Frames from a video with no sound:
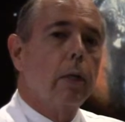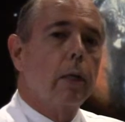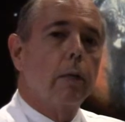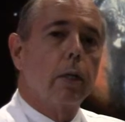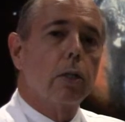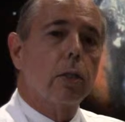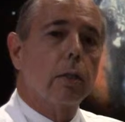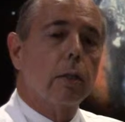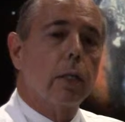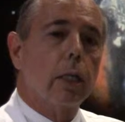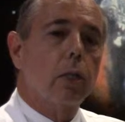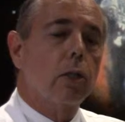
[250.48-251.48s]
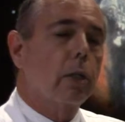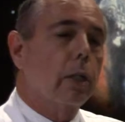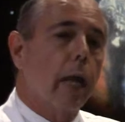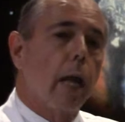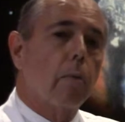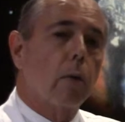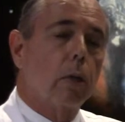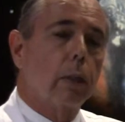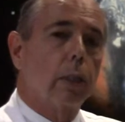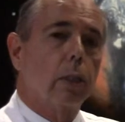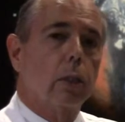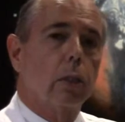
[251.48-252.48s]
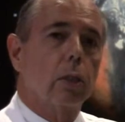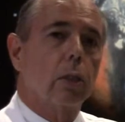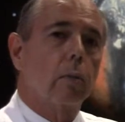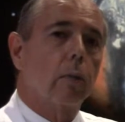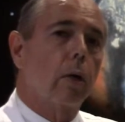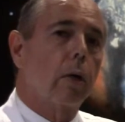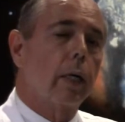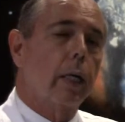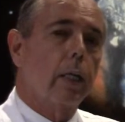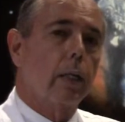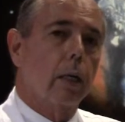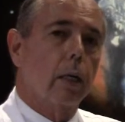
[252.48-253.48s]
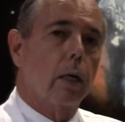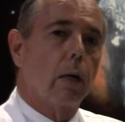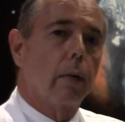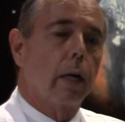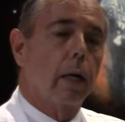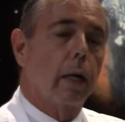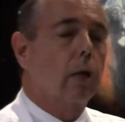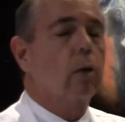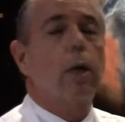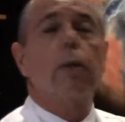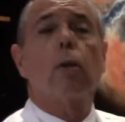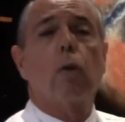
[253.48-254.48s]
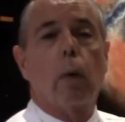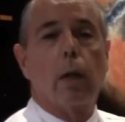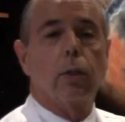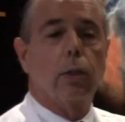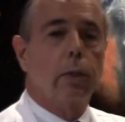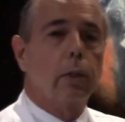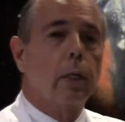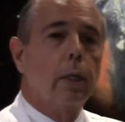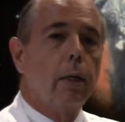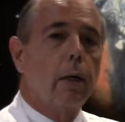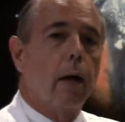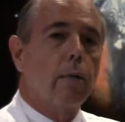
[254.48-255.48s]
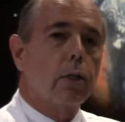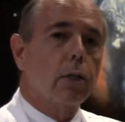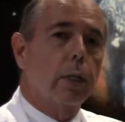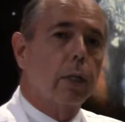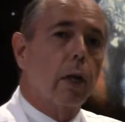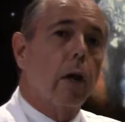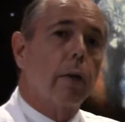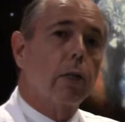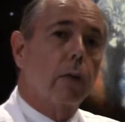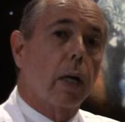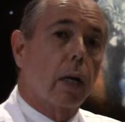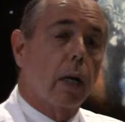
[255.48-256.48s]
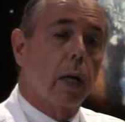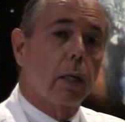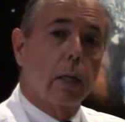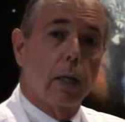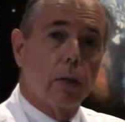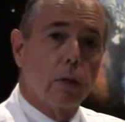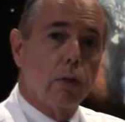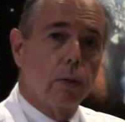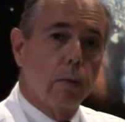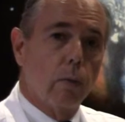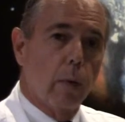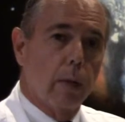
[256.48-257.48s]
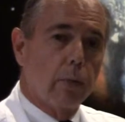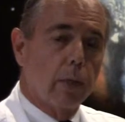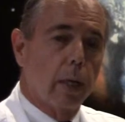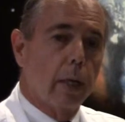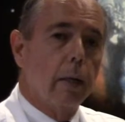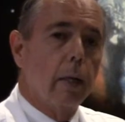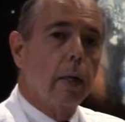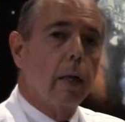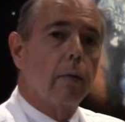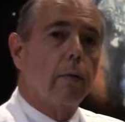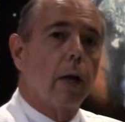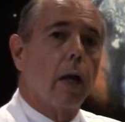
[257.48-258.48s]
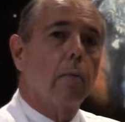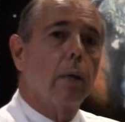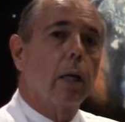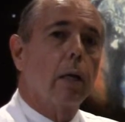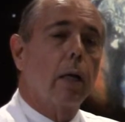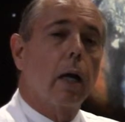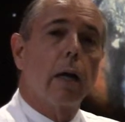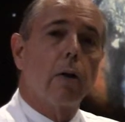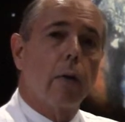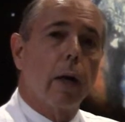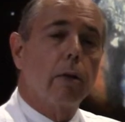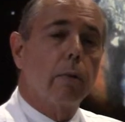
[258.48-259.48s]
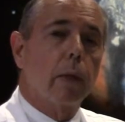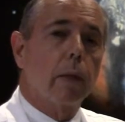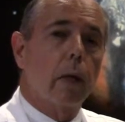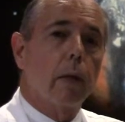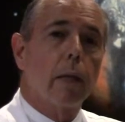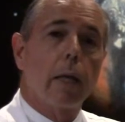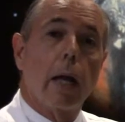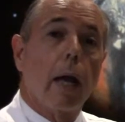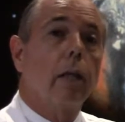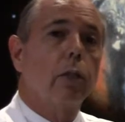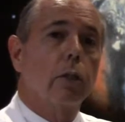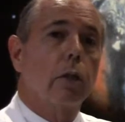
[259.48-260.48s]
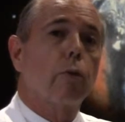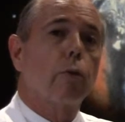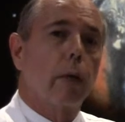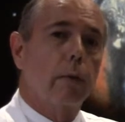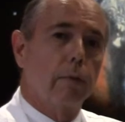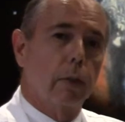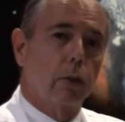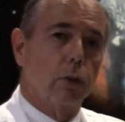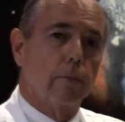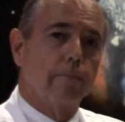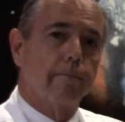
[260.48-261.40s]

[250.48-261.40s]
this camera or this system or anything along that line, or other questions, obviously you can always try to contact us through the website. If not, may God grant you with healthy eyes and great vision.